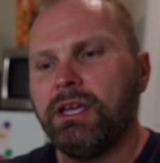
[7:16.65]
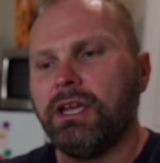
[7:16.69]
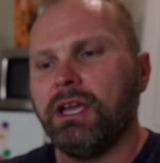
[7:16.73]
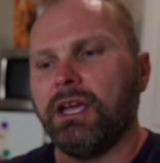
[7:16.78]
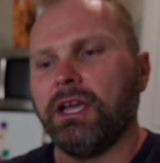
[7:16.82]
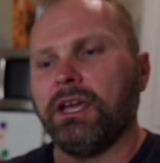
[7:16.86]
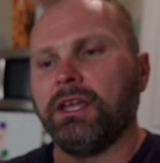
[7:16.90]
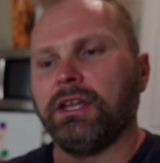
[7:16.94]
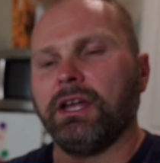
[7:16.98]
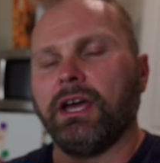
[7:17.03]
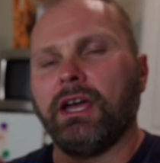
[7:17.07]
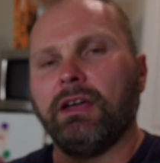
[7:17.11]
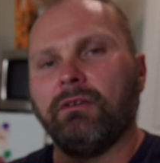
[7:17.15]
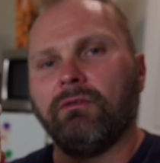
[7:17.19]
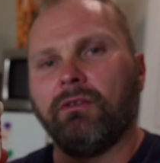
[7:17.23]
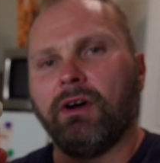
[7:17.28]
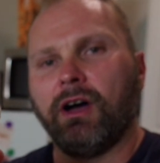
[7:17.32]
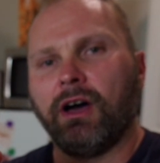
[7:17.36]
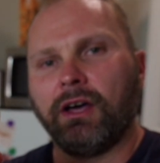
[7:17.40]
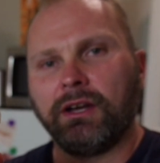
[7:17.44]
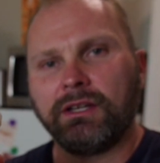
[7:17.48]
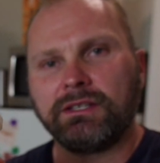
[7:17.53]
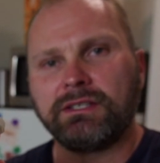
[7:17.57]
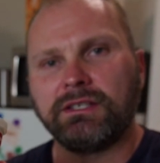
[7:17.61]
And
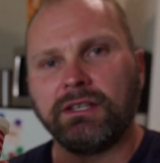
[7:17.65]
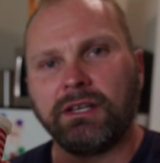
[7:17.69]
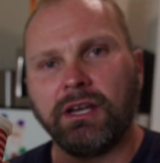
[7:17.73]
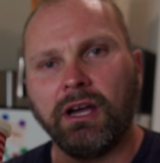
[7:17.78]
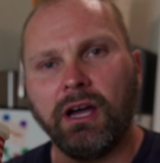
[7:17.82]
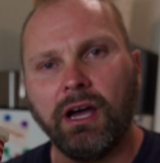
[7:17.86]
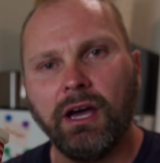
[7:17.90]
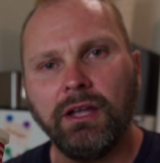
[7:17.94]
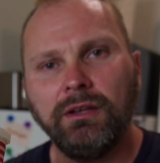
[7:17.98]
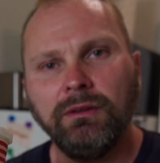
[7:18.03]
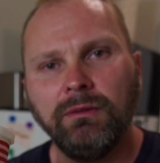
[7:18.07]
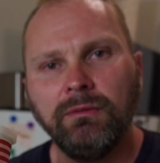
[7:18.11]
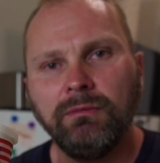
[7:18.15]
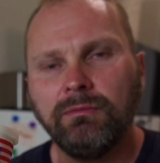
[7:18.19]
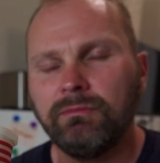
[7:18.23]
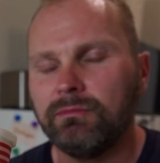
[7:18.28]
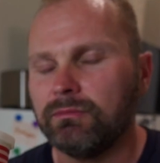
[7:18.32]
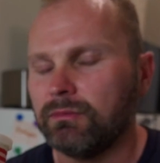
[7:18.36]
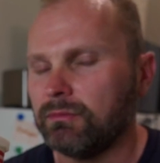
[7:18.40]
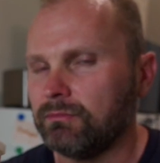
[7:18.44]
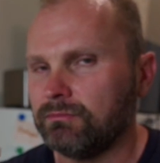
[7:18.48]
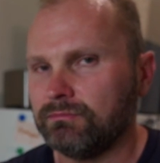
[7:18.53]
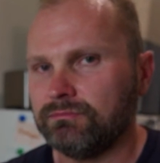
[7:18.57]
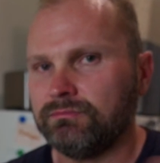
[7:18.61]
honest to God,
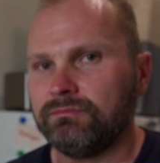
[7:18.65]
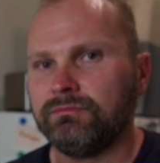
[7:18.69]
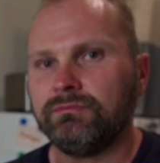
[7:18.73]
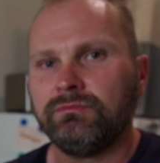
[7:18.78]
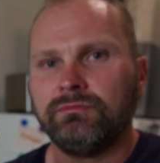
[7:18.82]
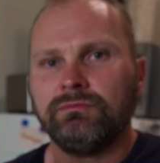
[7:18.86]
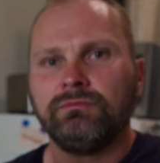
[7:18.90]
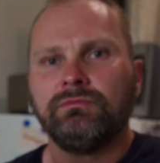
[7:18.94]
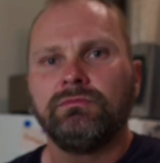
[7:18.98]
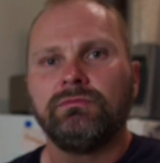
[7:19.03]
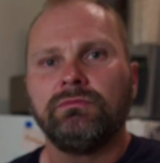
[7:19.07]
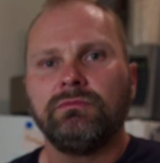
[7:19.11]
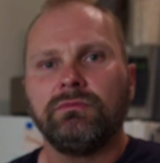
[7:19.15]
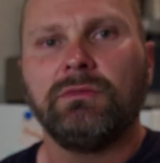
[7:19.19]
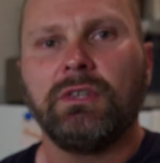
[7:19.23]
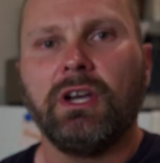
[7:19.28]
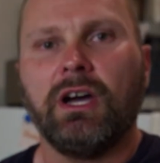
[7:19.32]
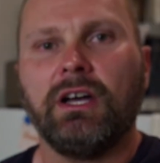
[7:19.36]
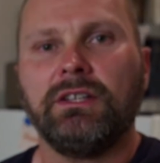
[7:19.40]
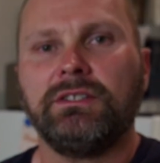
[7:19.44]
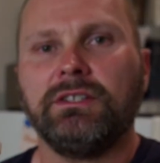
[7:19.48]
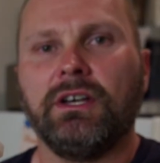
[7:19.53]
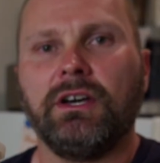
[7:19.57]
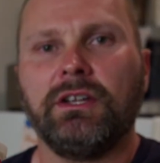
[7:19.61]

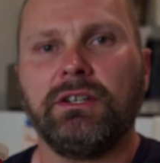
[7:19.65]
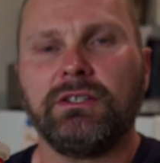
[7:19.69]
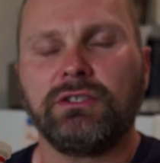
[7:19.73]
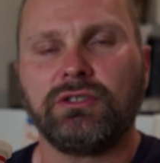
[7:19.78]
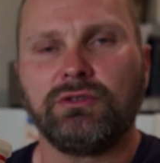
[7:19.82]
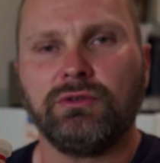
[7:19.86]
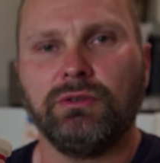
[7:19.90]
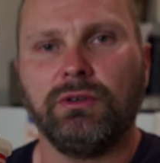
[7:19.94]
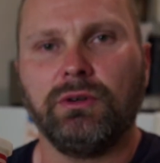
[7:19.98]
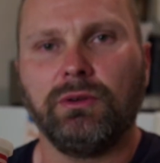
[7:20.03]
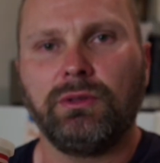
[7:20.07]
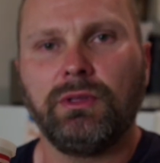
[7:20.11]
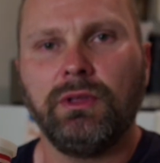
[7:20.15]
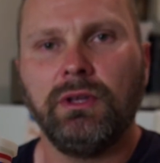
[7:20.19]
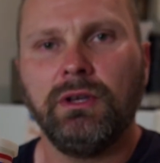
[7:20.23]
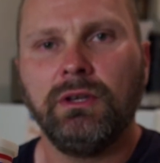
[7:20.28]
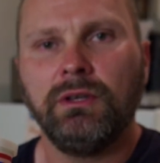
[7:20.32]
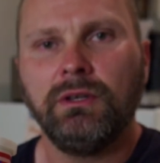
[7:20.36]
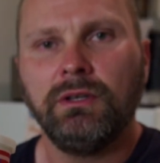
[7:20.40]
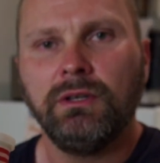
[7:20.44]
God's honest truth,